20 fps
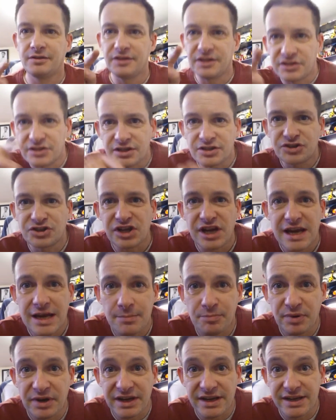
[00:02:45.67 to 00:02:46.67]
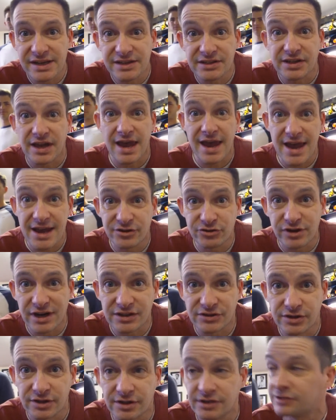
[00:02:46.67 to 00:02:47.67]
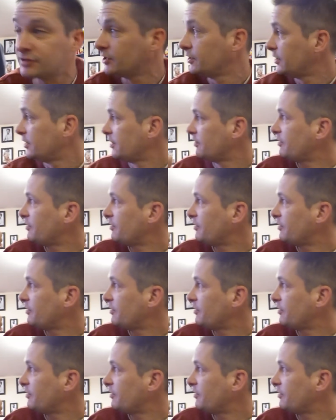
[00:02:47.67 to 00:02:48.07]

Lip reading: This is JB's hairdressers.